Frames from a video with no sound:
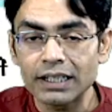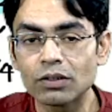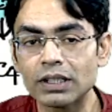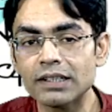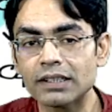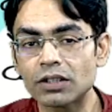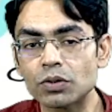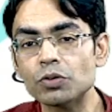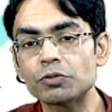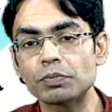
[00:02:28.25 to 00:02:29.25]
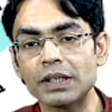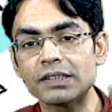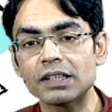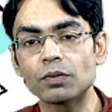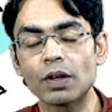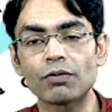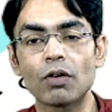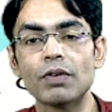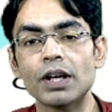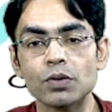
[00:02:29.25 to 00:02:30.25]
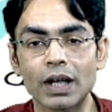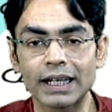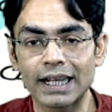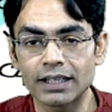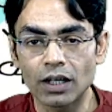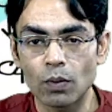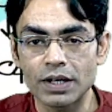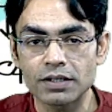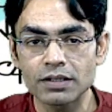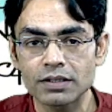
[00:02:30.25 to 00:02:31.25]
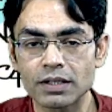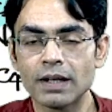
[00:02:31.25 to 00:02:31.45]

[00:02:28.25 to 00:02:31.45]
So these are the two spaces from where you can get the questions.